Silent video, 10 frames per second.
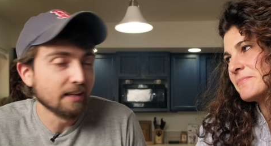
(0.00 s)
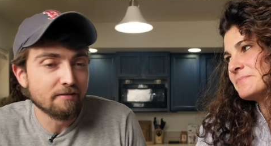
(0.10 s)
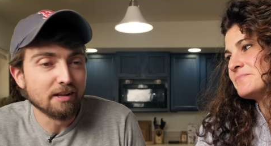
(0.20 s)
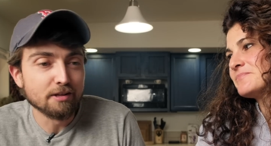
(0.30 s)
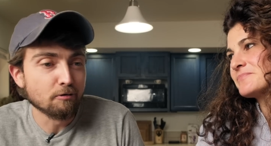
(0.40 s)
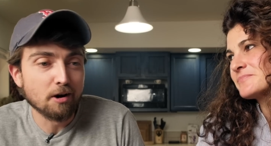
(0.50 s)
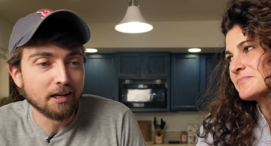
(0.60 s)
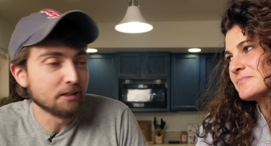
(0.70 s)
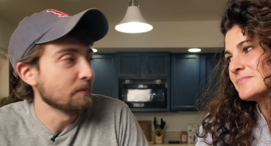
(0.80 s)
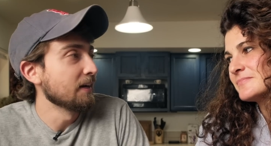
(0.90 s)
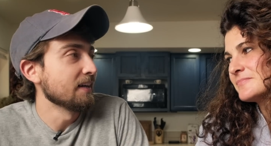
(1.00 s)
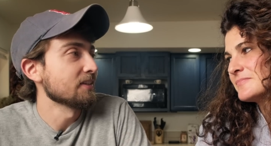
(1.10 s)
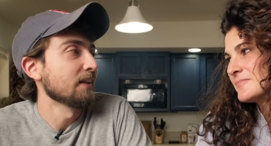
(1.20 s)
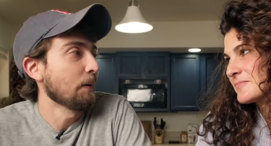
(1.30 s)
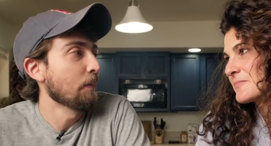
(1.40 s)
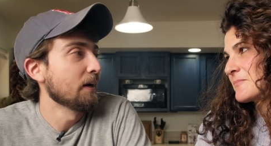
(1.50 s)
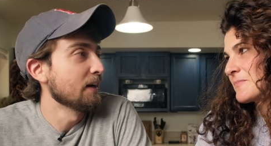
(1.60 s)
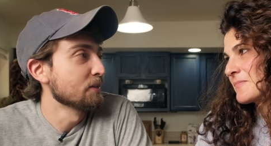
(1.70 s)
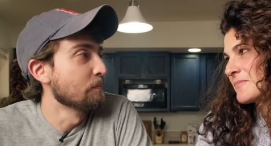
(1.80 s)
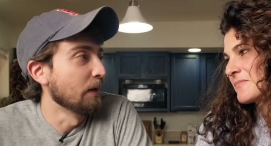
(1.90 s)
Speaker 1: that I have anything wrong against mayonnaise. I like
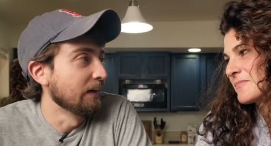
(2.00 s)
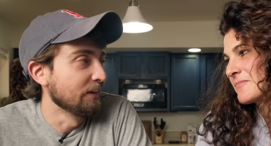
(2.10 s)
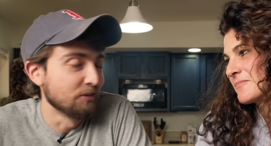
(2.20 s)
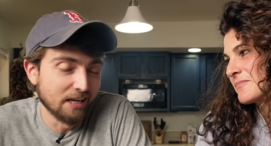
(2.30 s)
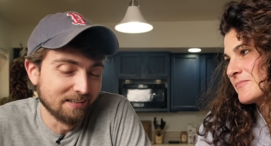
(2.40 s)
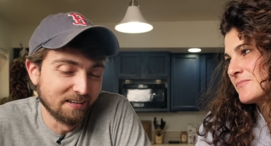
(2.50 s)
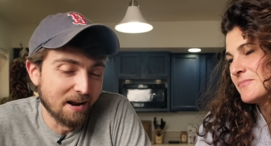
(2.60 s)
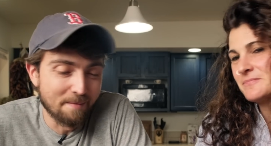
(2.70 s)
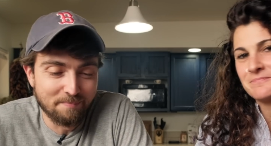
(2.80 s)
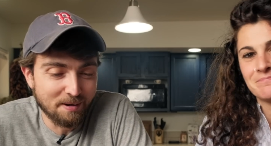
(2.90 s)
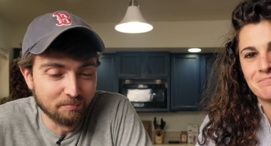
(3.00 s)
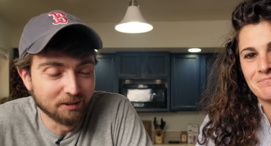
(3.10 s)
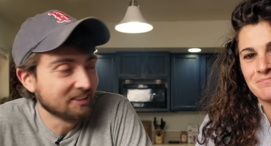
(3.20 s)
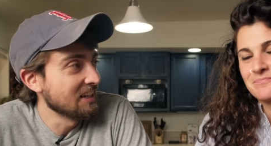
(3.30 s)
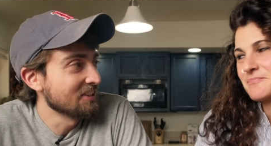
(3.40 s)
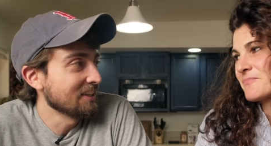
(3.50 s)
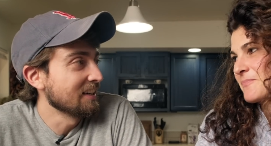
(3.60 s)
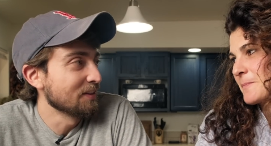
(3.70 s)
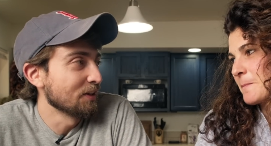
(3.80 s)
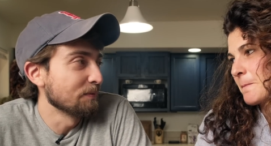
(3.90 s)
mayonnaise, but you tend to not be able to taste
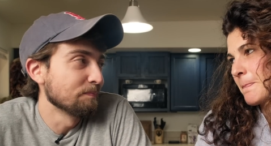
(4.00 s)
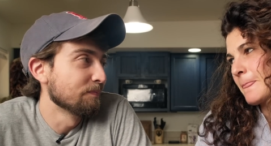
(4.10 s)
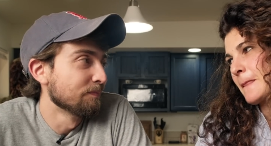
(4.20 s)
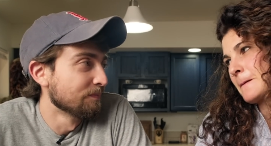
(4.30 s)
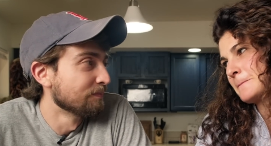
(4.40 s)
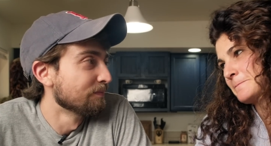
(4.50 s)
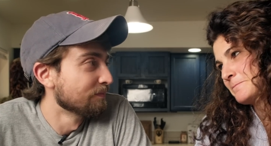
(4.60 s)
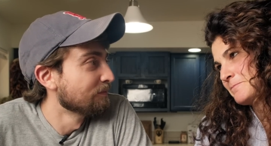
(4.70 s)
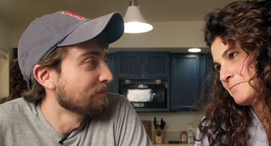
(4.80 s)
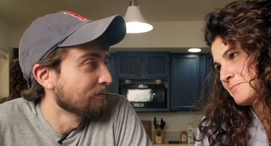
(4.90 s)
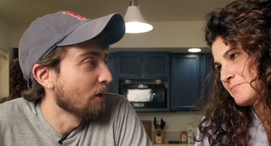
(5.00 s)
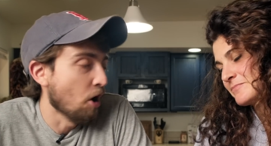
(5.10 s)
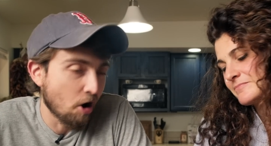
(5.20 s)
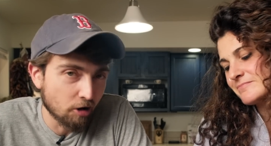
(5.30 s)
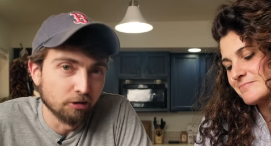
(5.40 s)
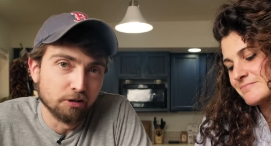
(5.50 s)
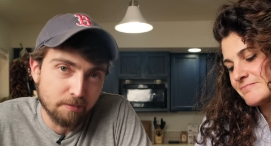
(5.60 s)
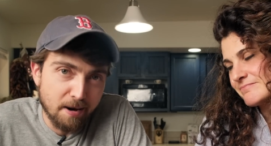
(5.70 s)
anything other than